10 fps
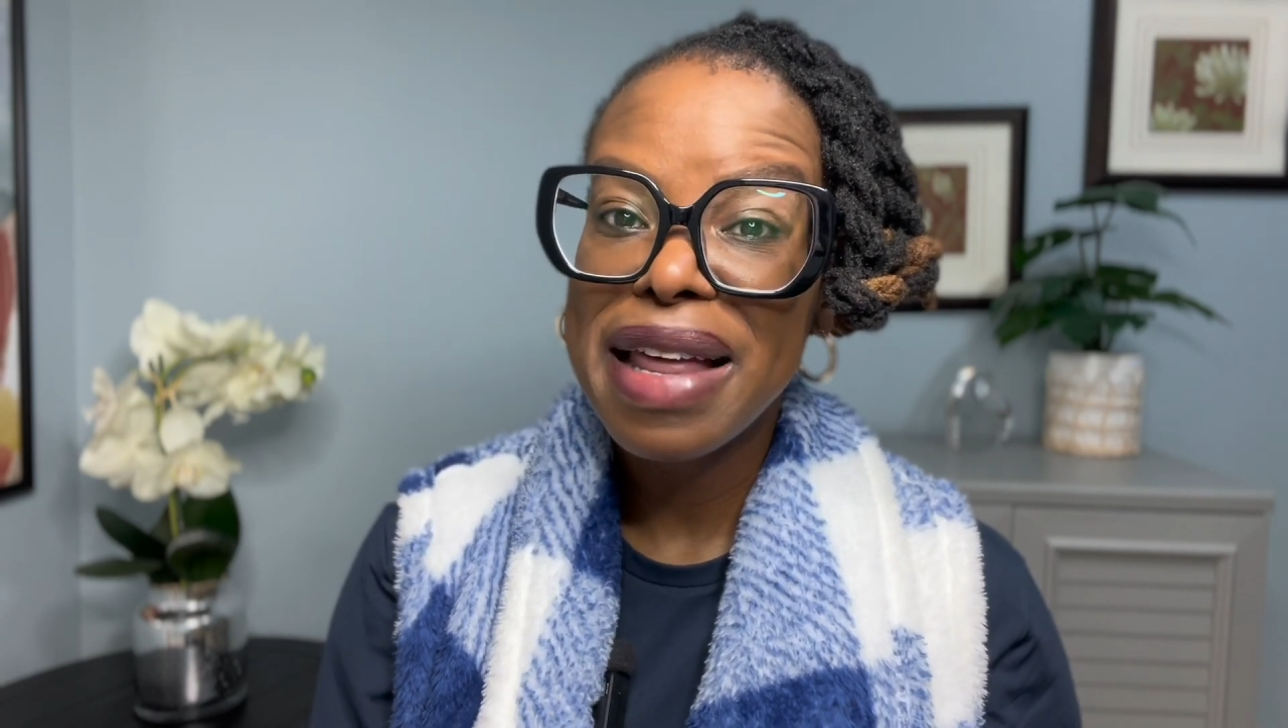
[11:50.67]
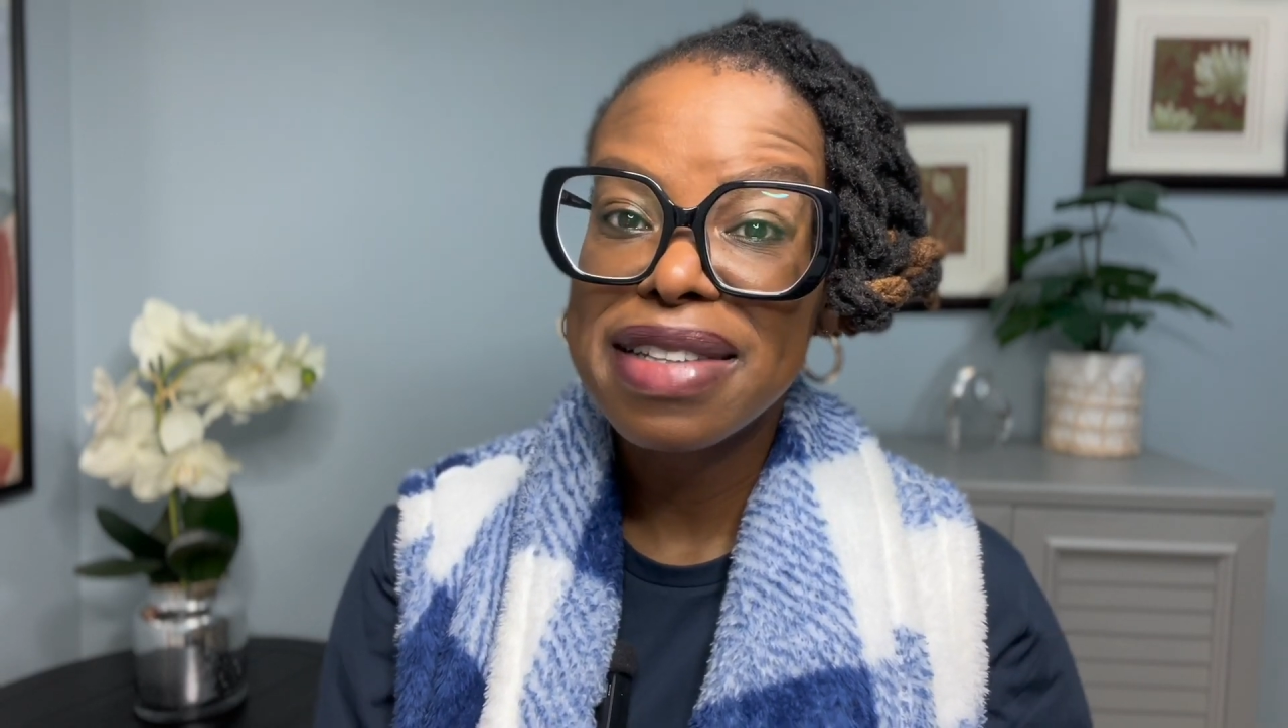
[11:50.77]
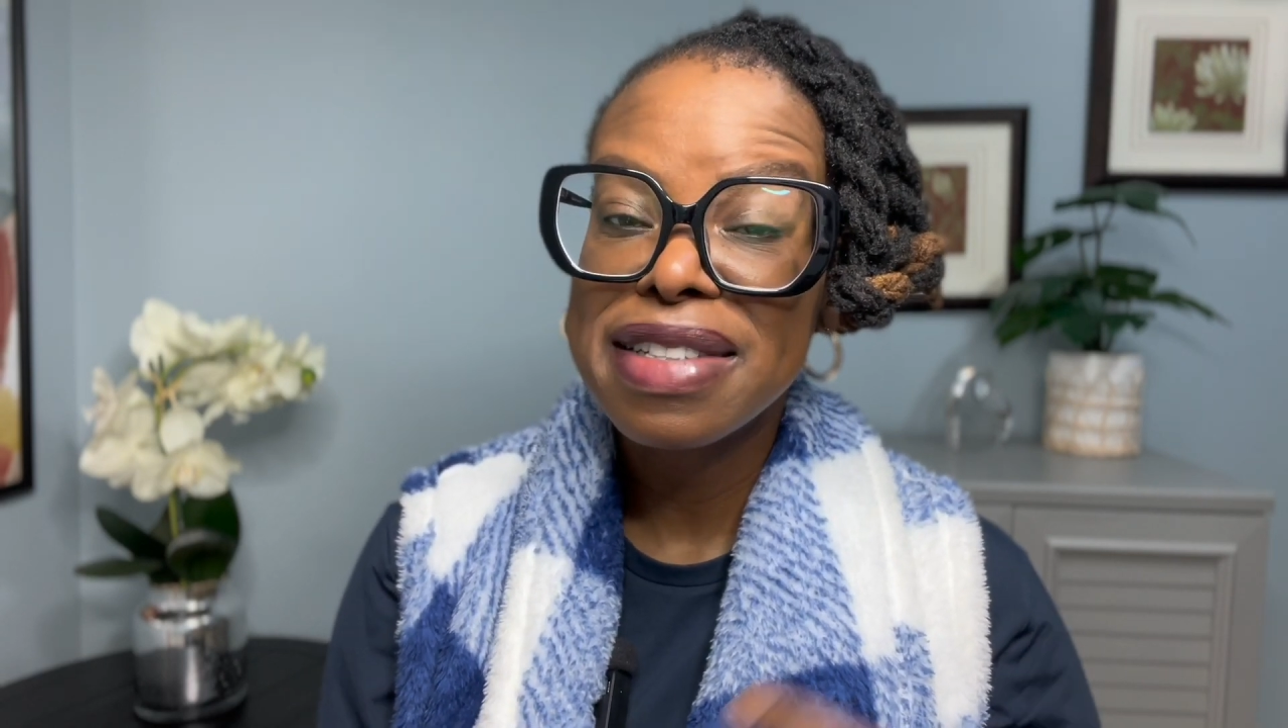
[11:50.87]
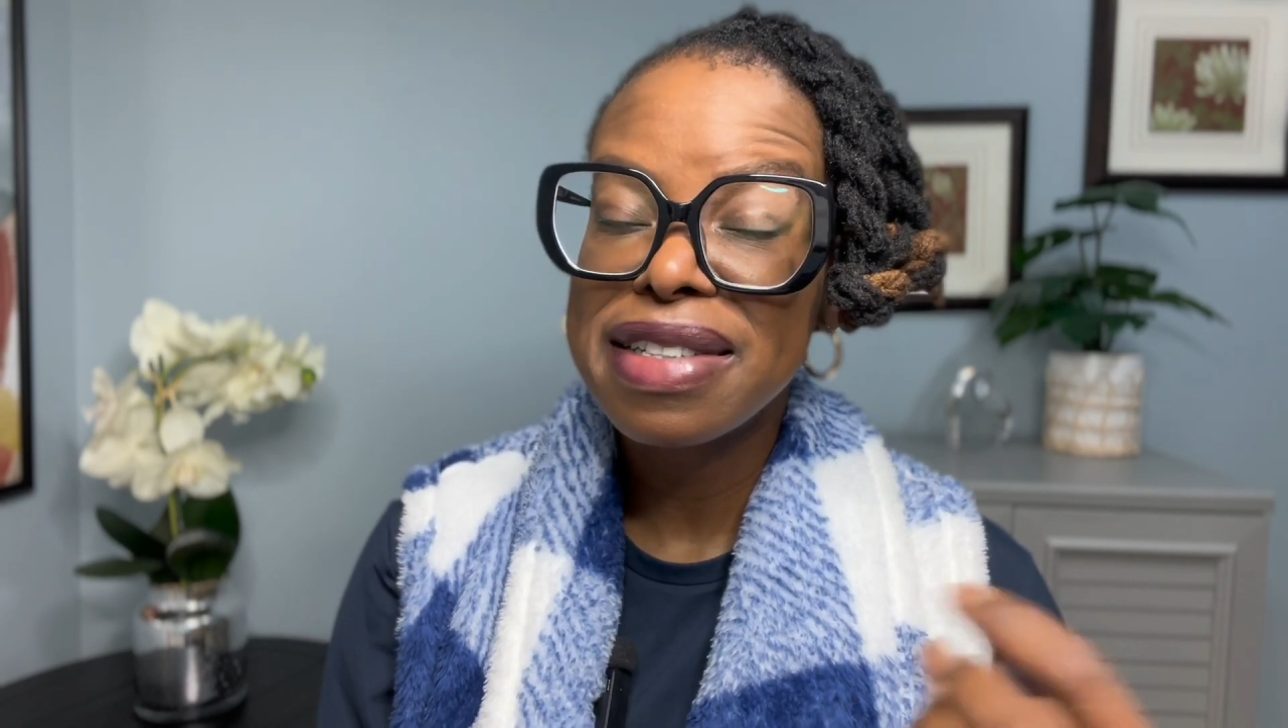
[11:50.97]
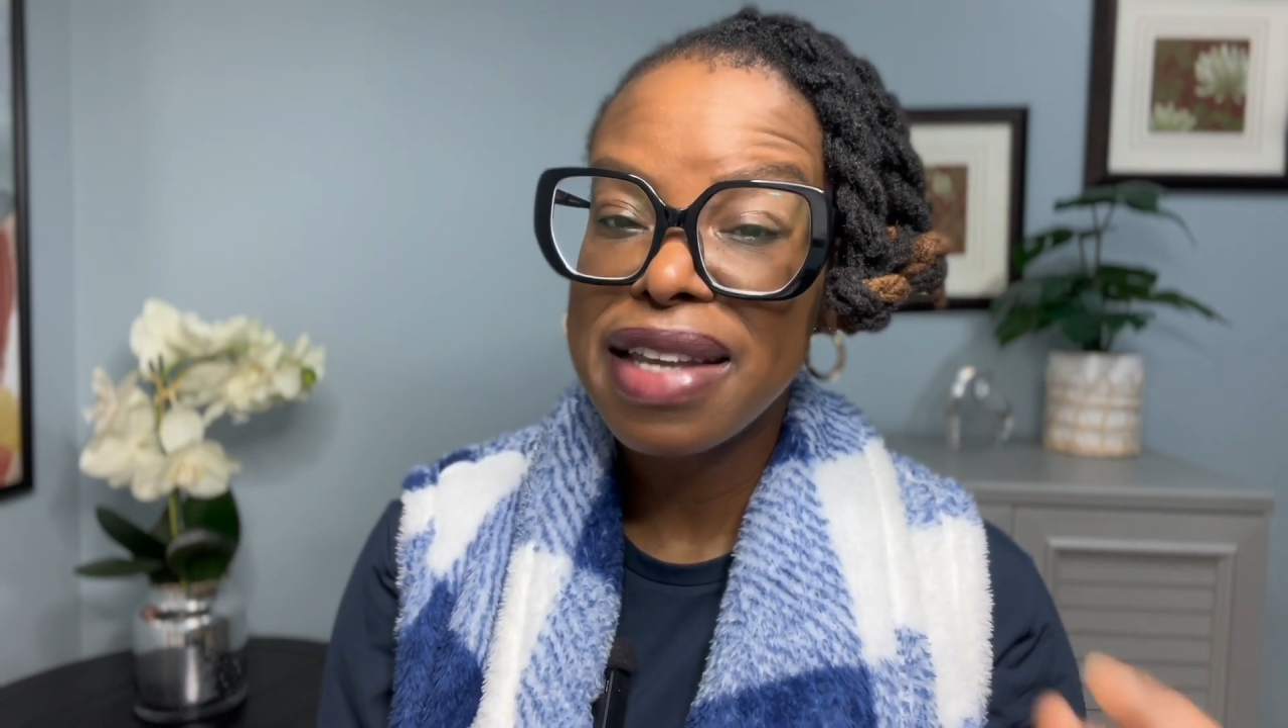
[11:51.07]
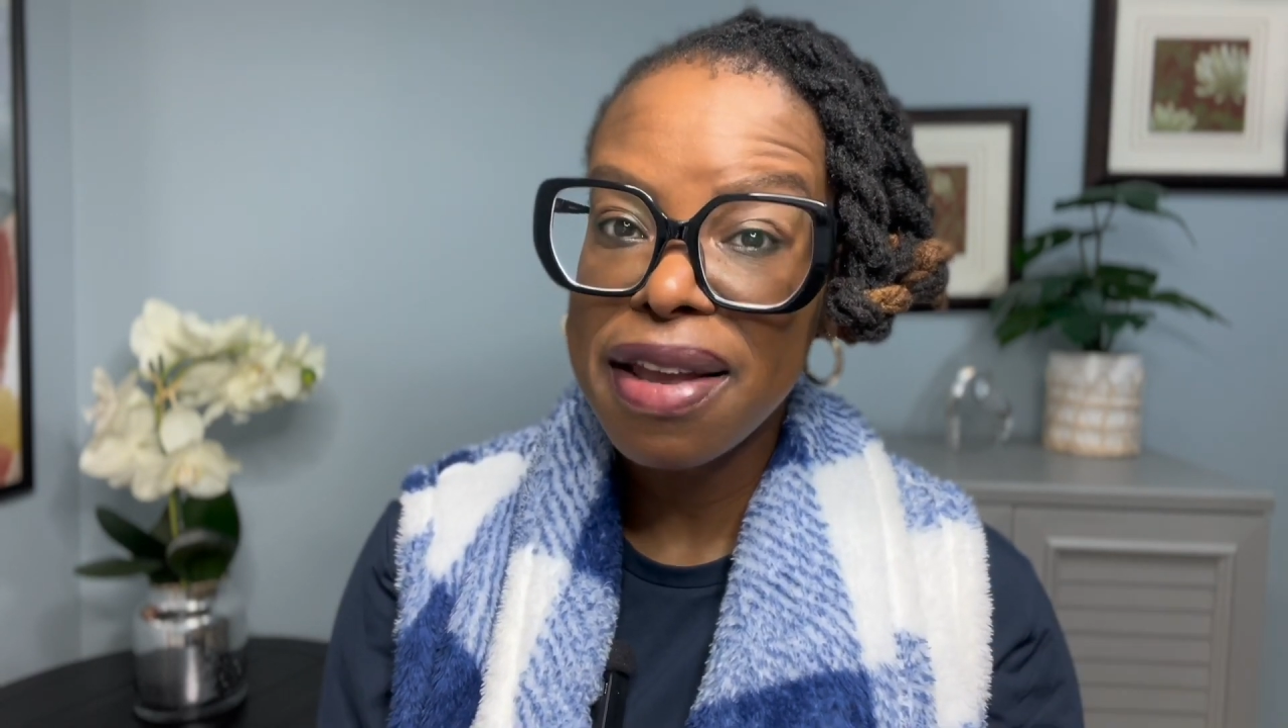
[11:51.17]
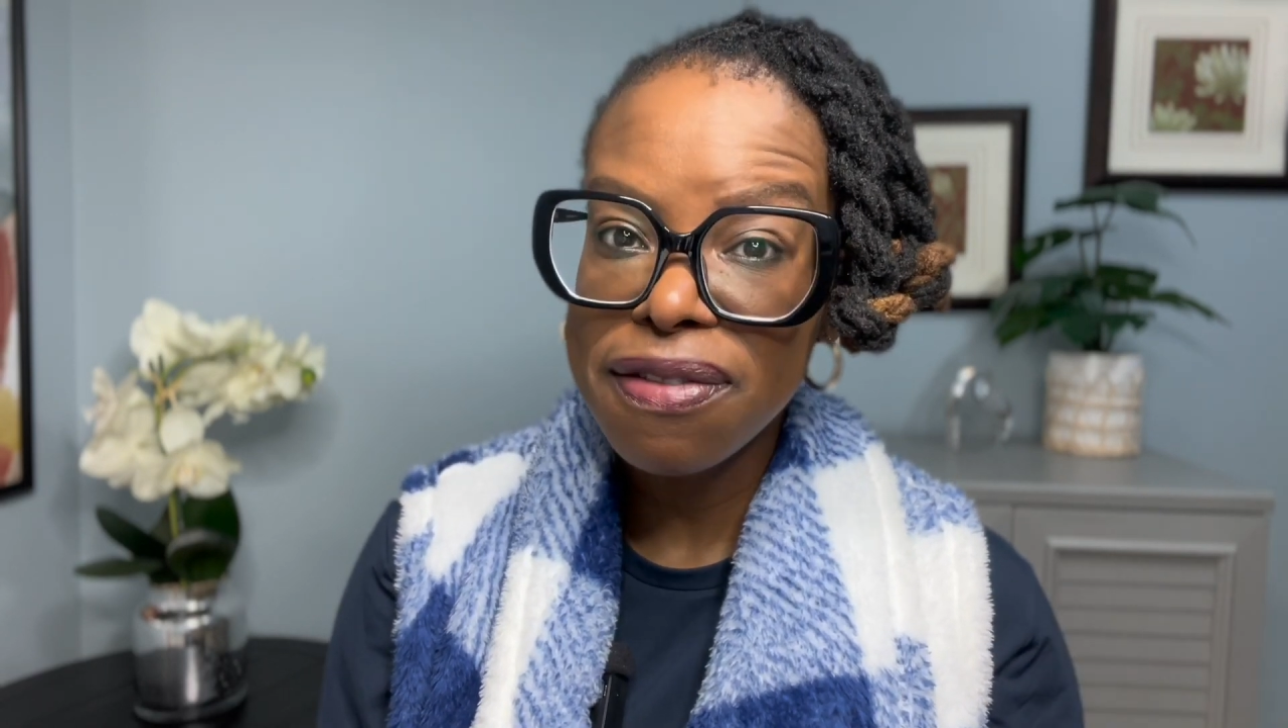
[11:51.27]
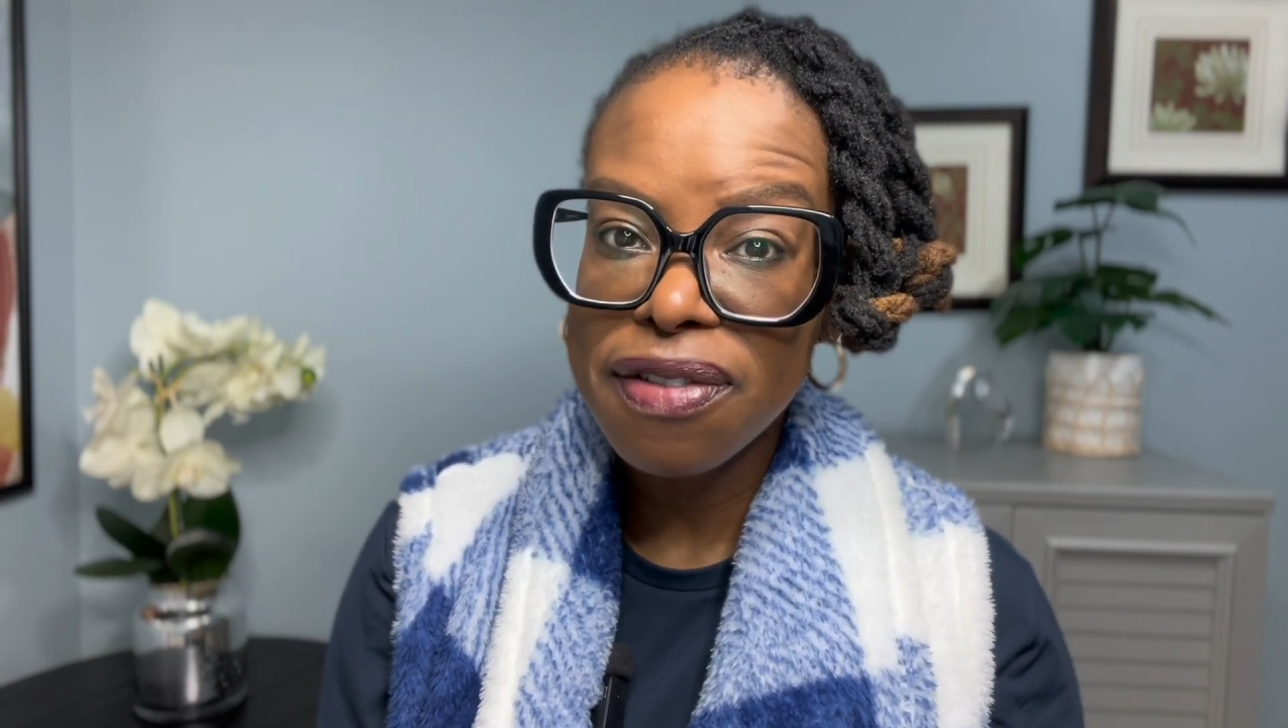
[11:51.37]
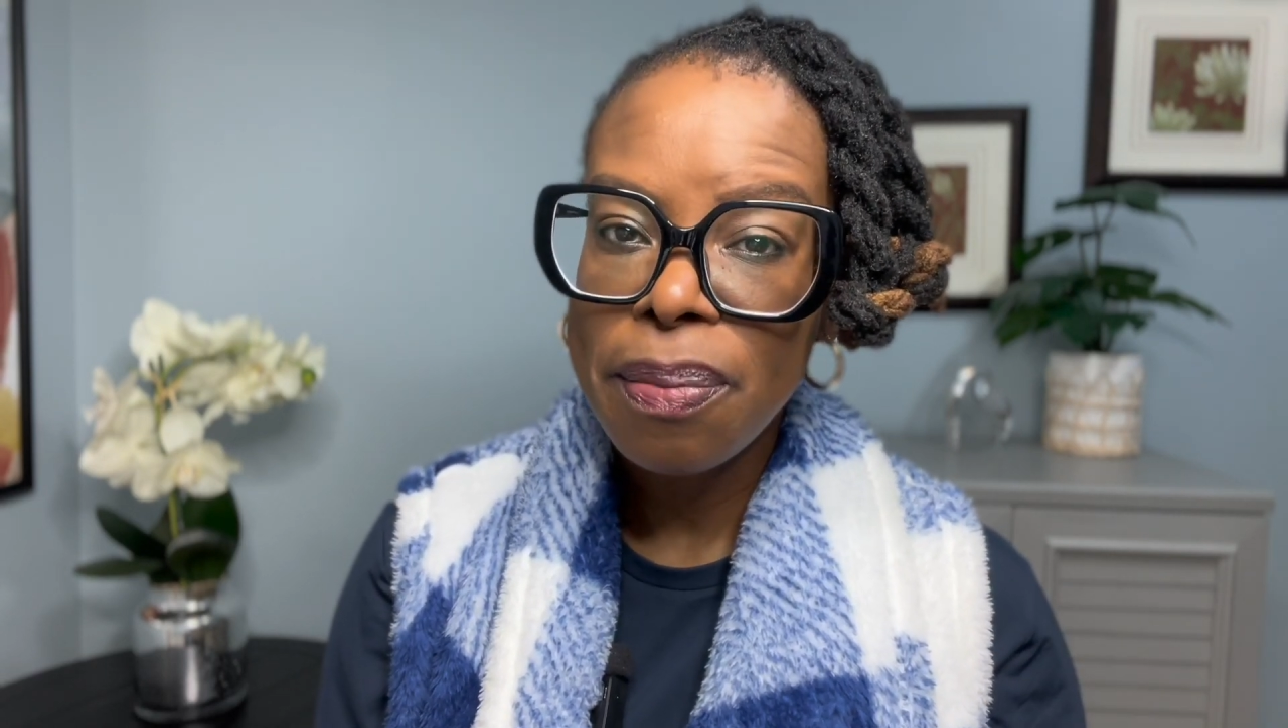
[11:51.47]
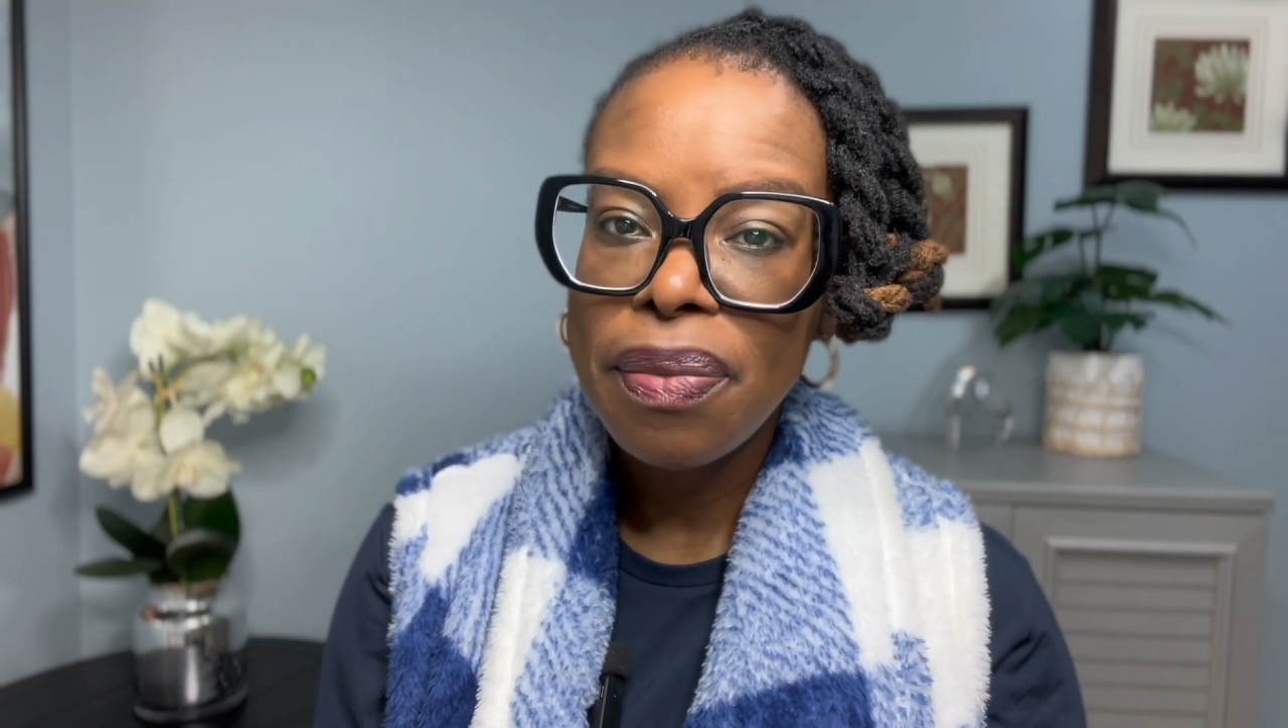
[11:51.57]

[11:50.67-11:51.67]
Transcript: that's safe,